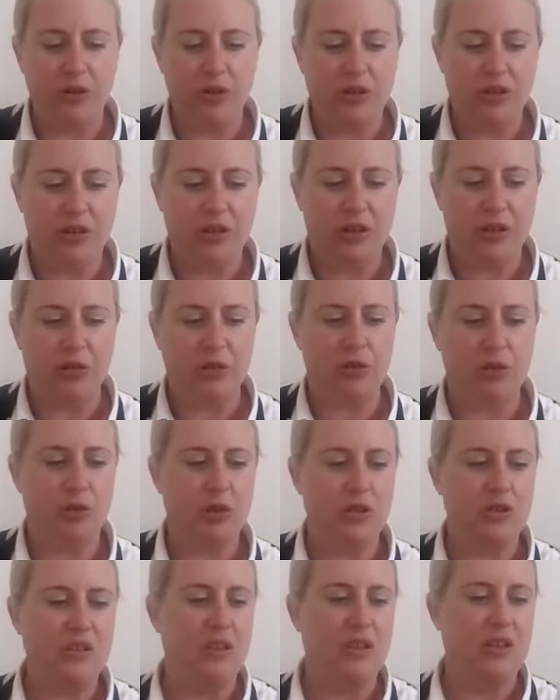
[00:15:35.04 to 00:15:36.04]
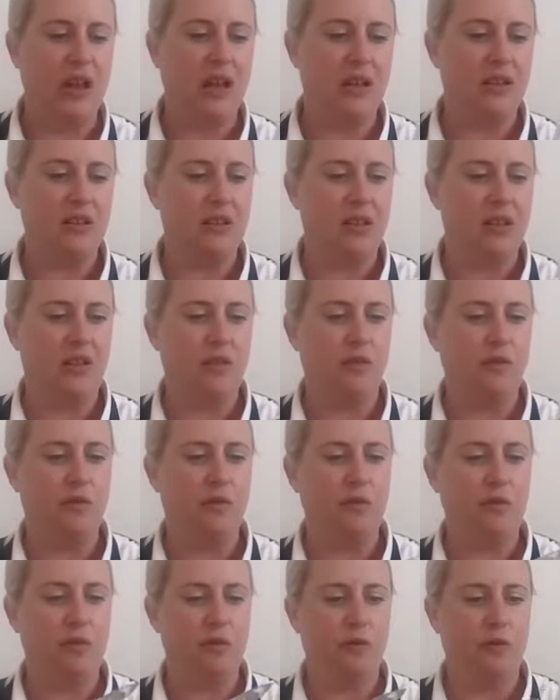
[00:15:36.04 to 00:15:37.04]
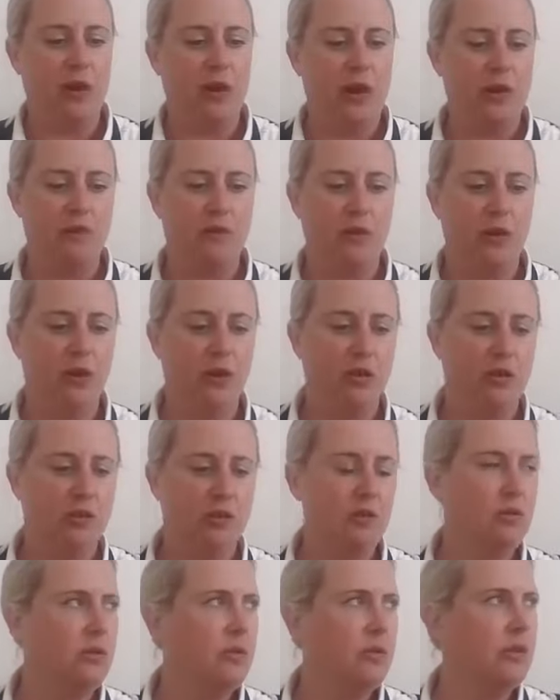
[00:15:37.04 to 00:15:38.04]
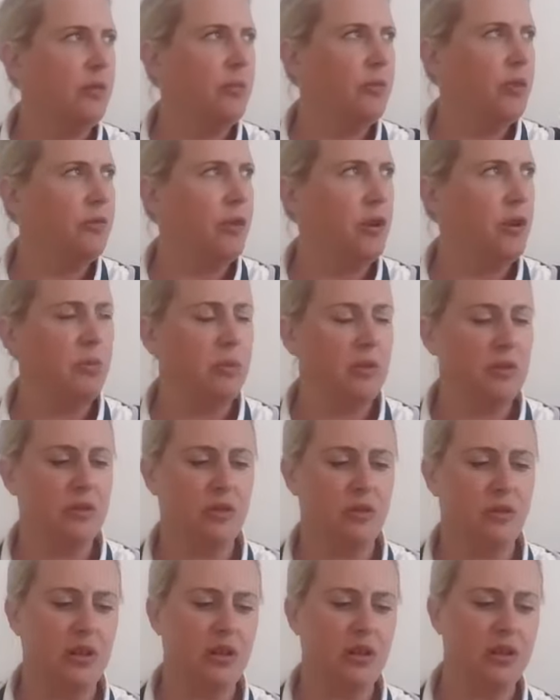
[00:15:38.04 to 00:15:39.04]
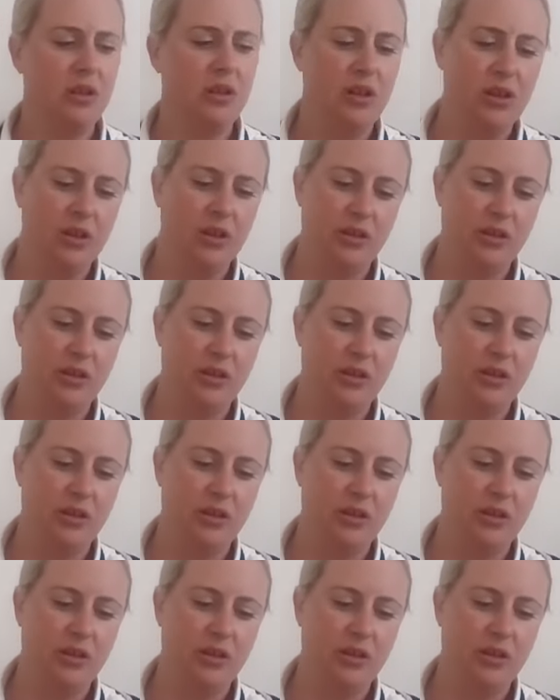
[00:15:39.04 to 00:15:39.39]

of, you know, yogurty lactic flavor um, aroma, sorry,